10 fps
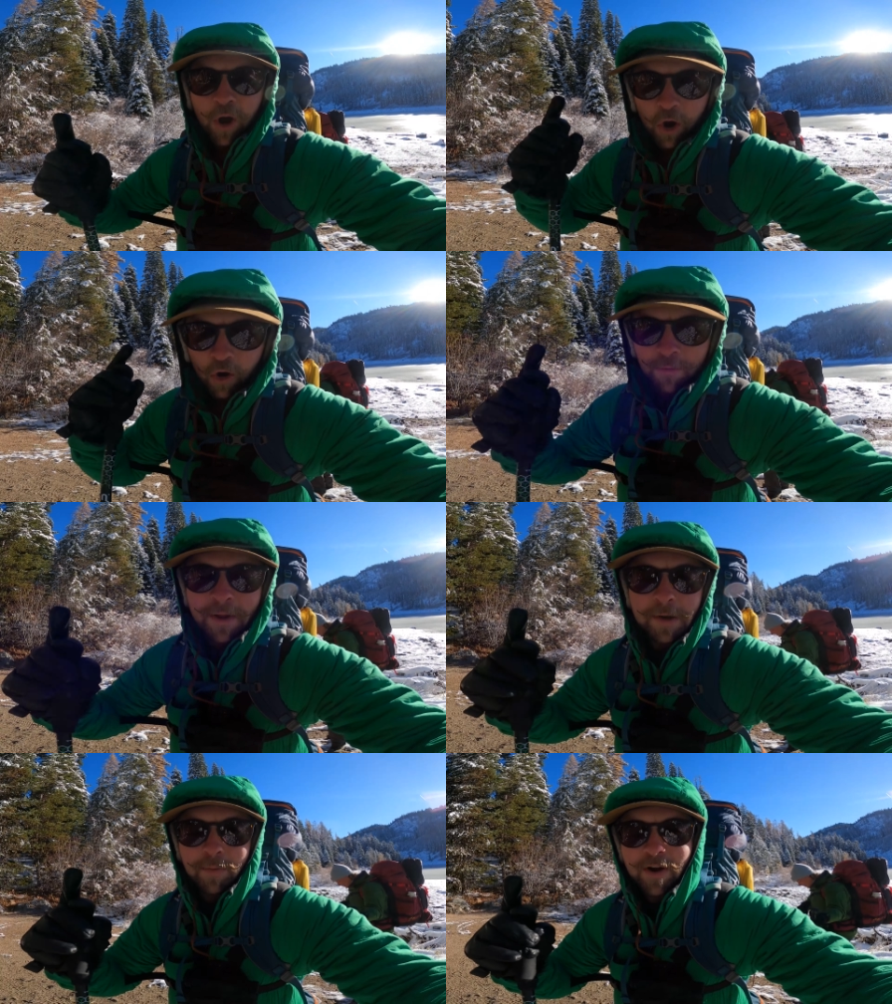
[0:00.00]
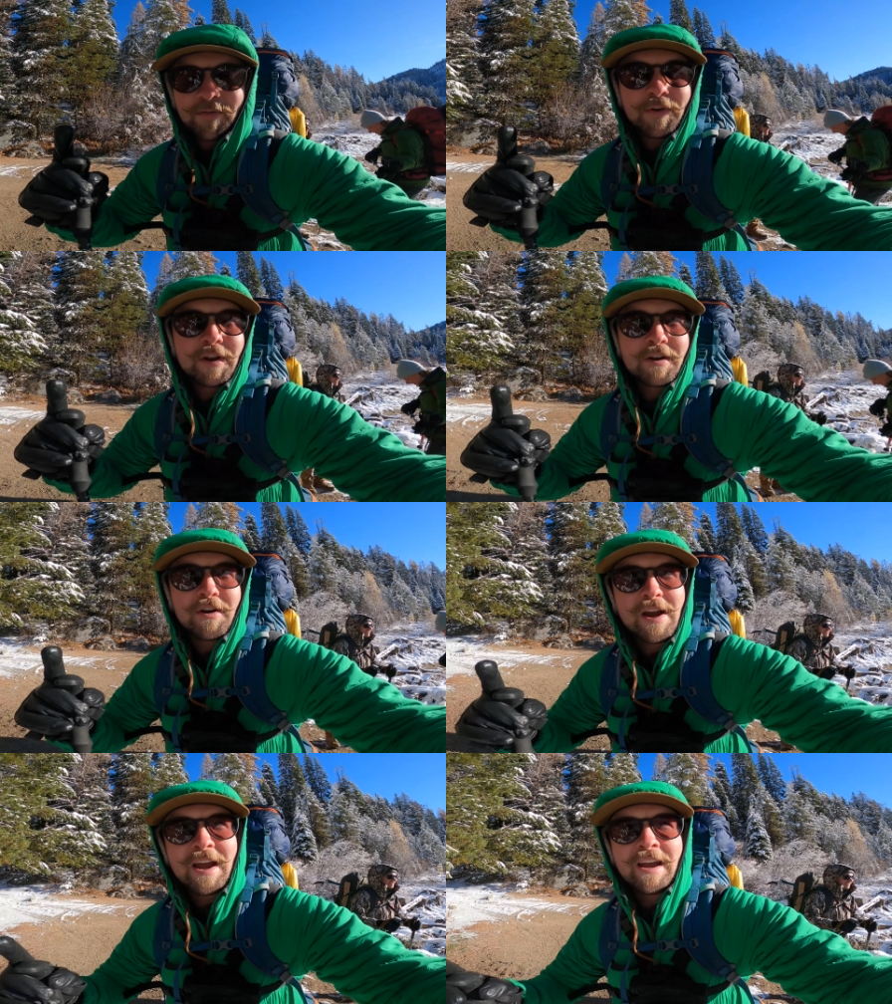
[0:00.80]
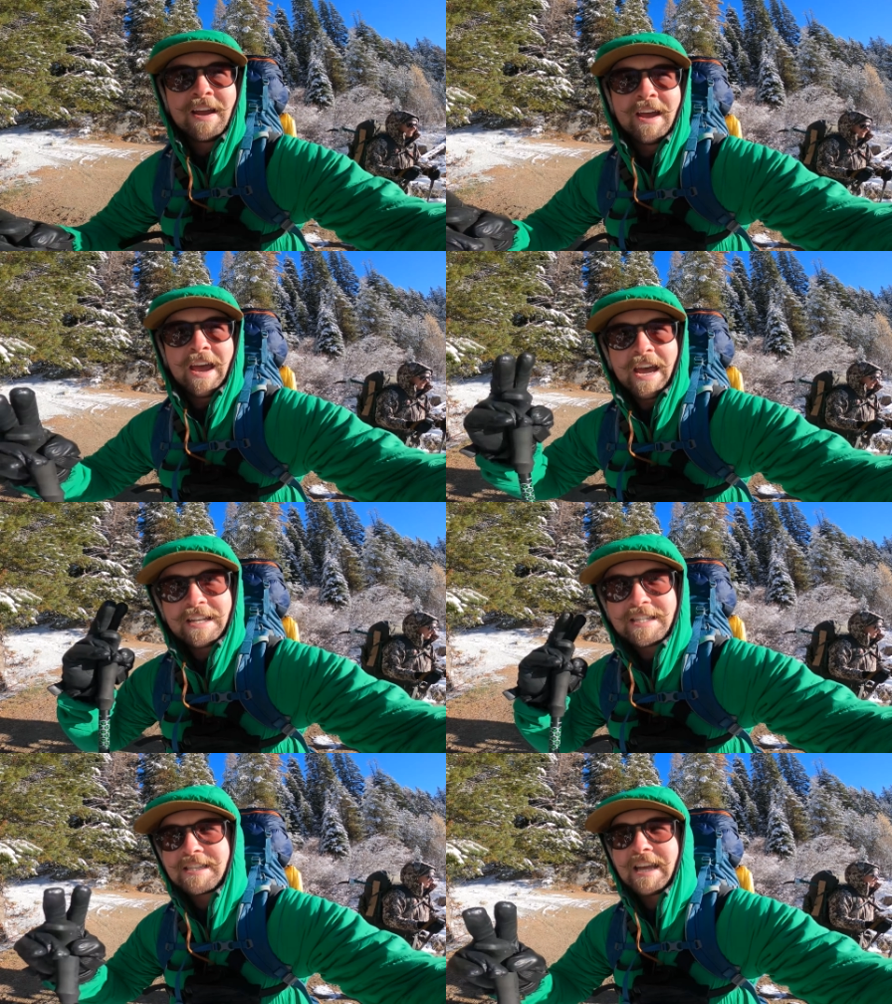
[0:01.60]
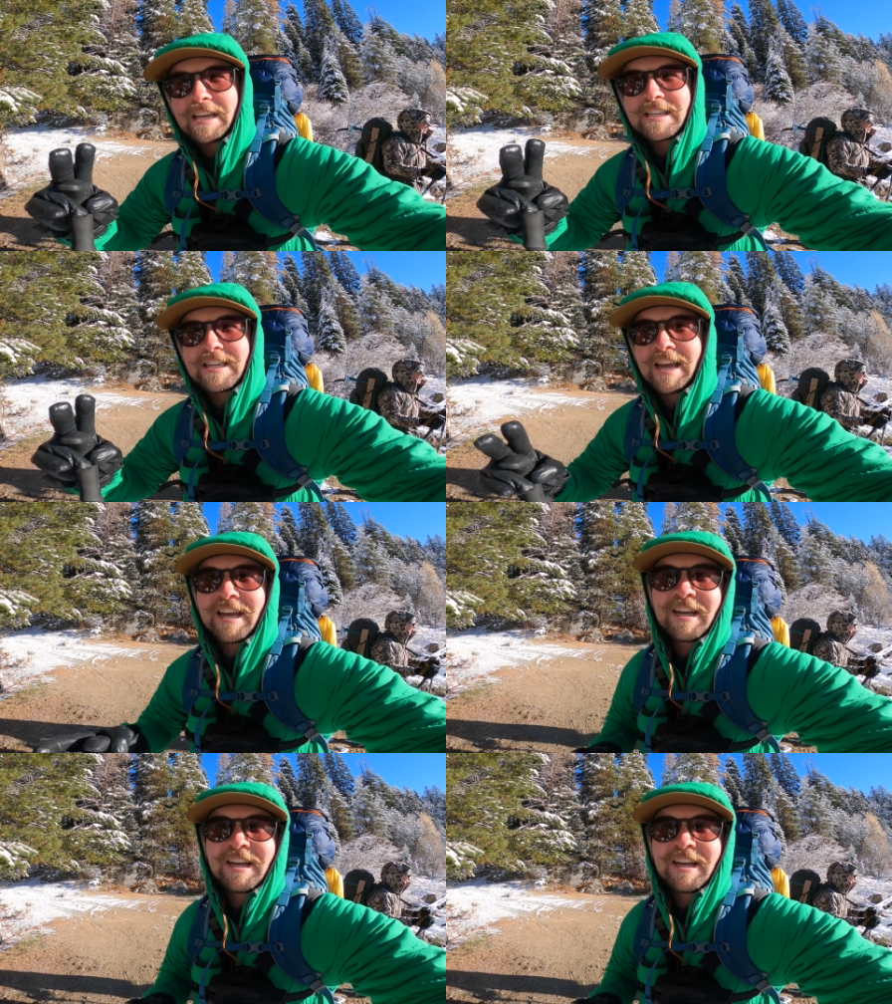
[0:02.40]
homemade bread for dinner and steaks.